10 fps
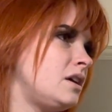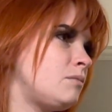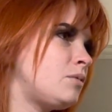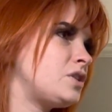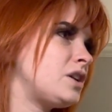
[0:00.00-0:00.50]

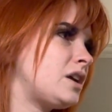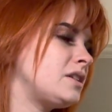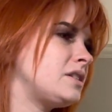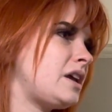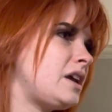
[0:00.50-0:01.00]
push it,
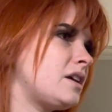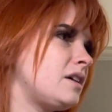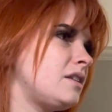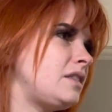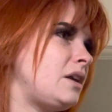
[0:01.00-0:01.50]
because like
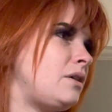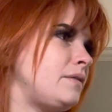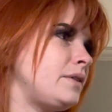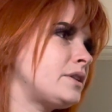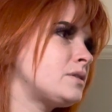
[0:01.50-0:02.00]
they don't
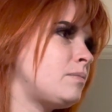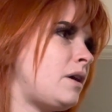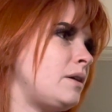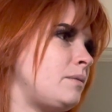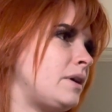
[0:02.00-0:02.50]
have like a spot